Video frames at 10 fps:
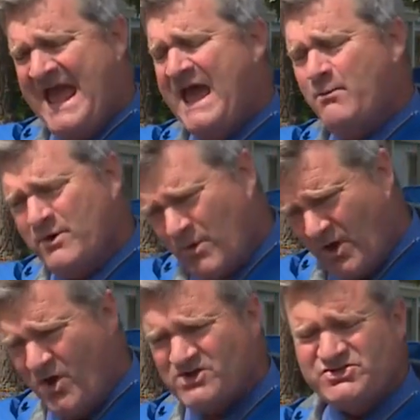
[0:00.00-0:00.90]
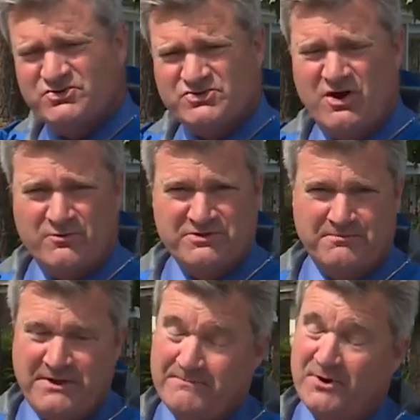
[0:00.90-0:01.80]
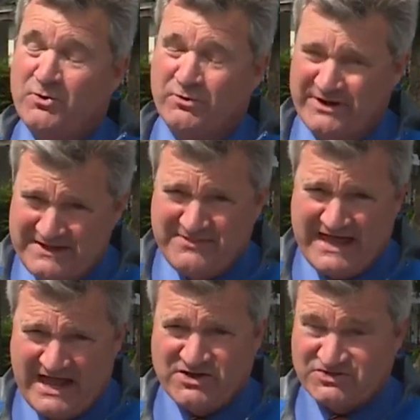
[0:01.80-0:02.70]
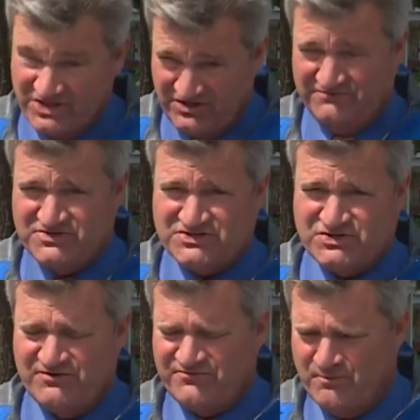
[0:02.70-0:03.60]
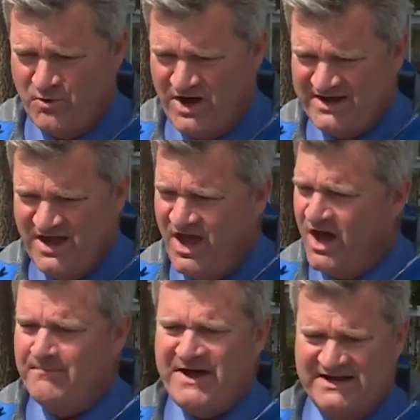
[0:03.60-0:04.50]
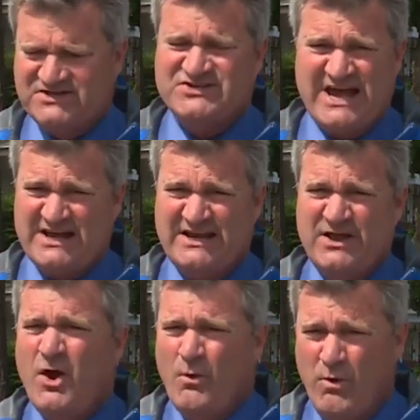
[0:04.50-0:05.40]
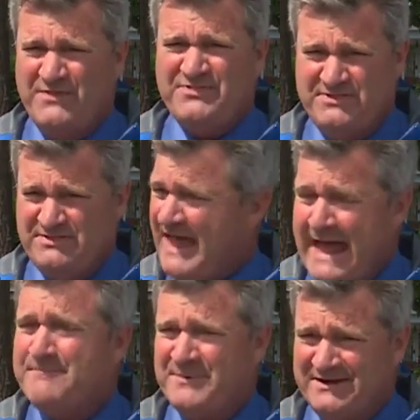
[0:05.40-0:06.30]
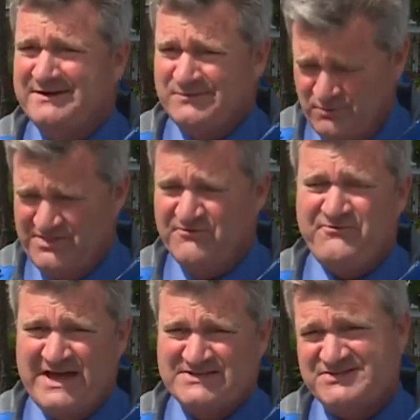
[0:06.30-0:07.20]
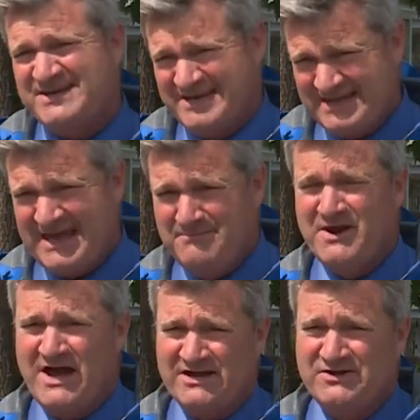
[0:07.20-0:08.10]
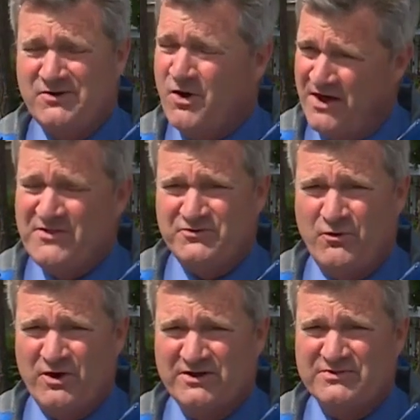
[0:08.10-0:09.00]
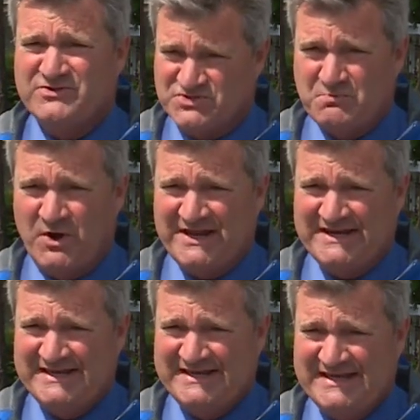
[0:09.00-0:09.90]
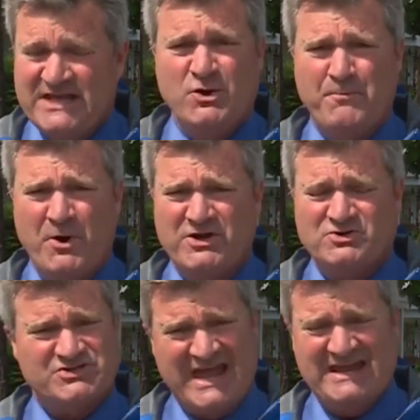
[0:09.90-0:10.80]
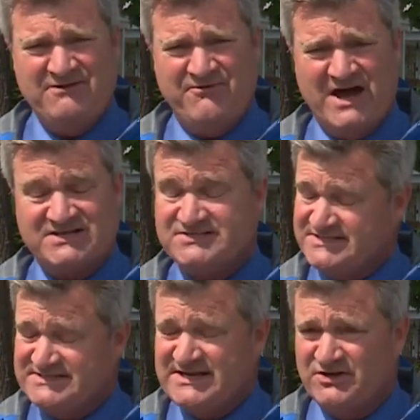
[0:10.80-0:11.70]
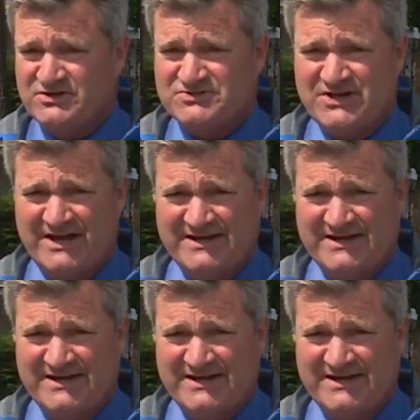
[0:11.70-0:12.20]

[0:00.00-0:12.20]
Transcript: And we will also talk with the people who were in the house. You've just heard from one about exactly what happened when the feds came knocking on the door this morning. In Newport News, Andy Fox, 10 on your side.